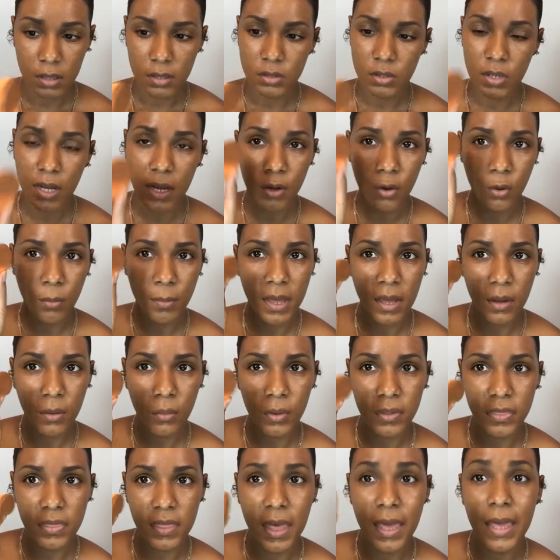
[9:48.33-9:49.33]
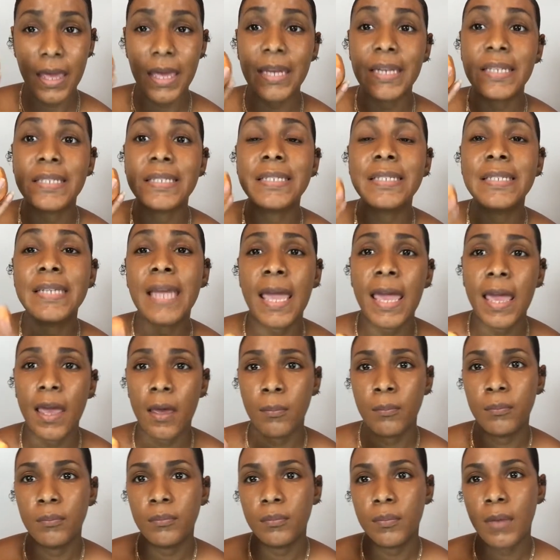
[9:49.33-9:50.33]
So I go back with that, and it's
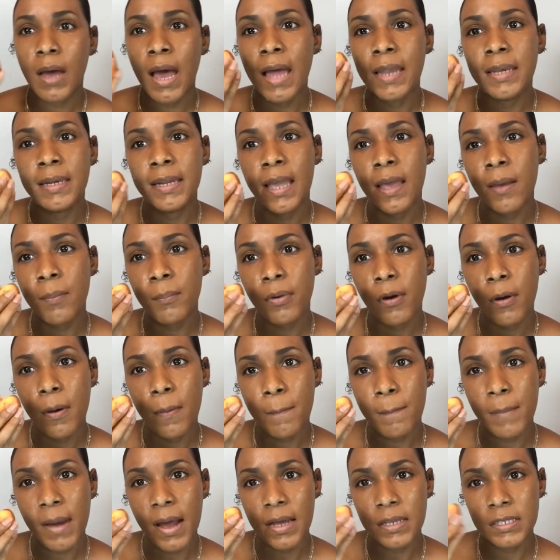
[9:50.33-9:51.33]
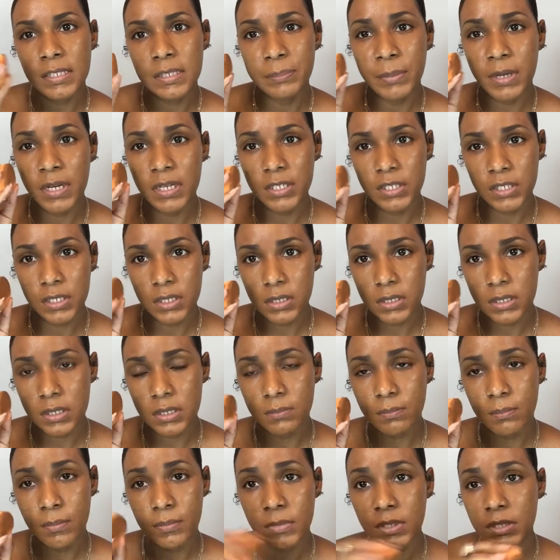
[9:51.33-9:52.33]
damp. I damp my sponges.
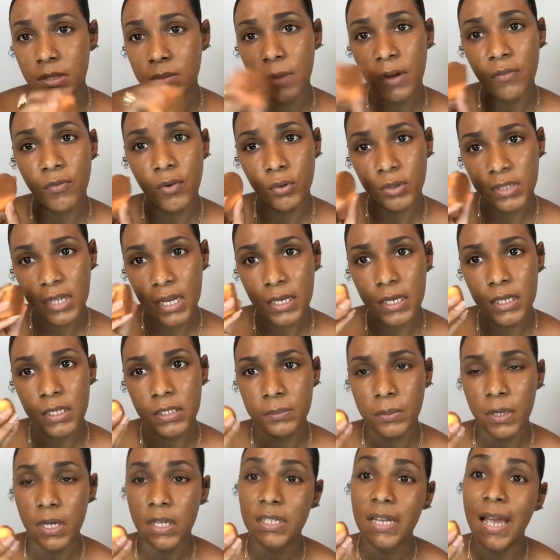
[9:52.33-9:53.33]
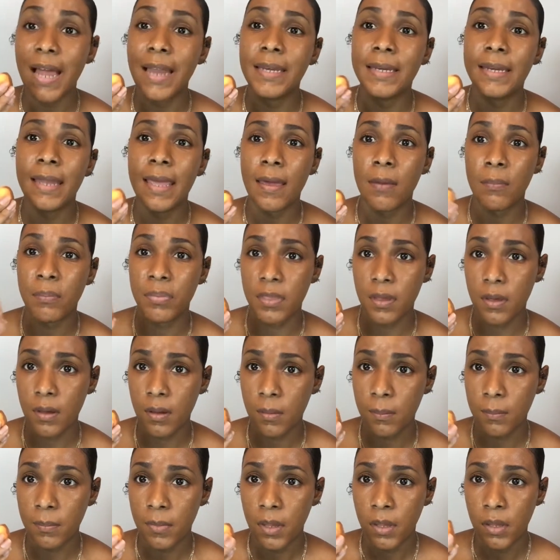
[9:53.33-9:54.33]
This is my Real Technique sponge. I damp
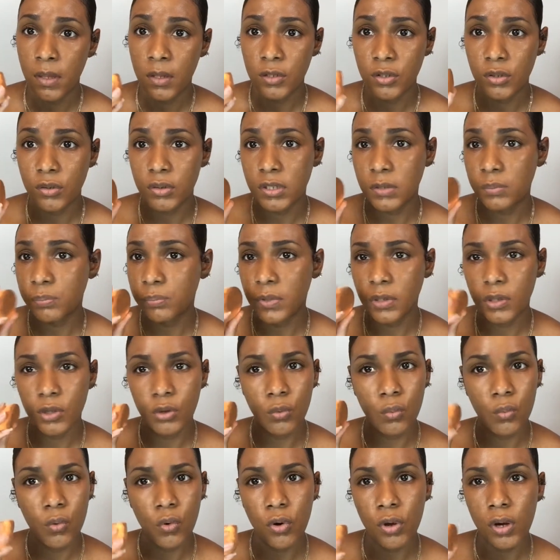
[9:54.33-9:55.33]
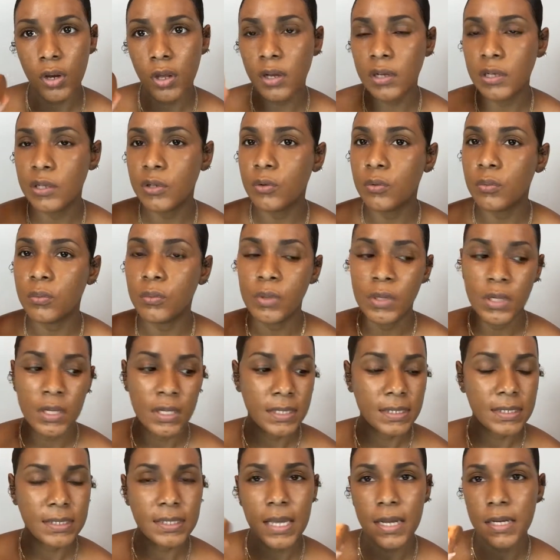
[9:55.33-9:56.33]
them. So just little water, little
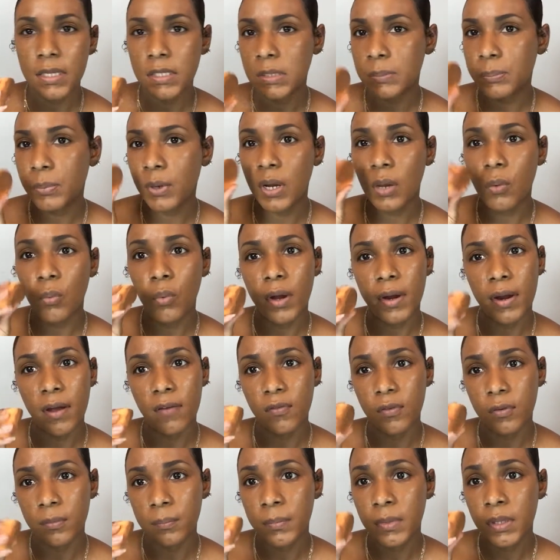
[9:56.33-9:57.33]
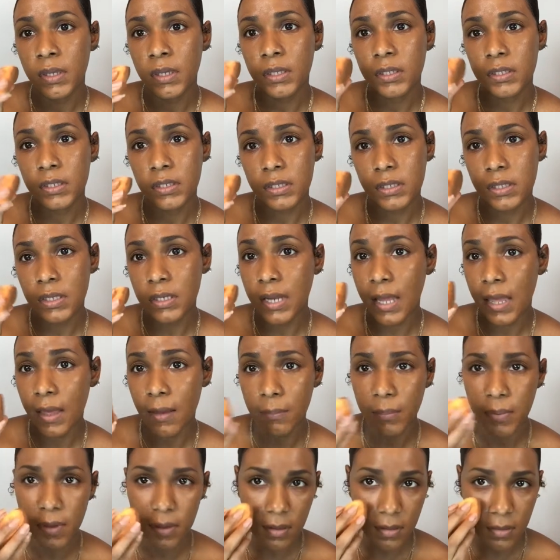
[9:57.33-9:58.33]
setting spray, one of them, just to
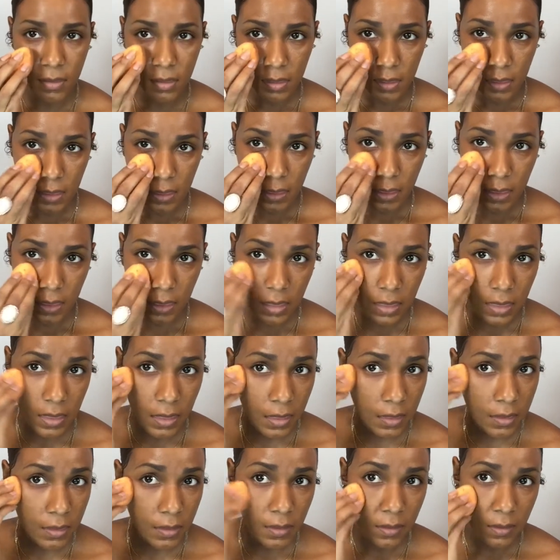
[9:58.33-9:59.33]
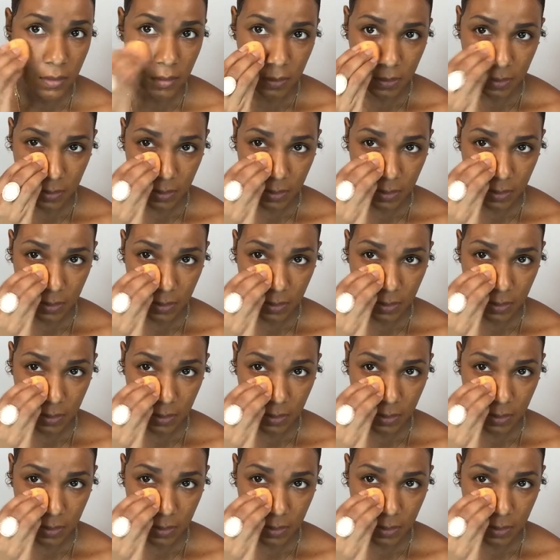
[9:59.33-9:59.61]
damp it. And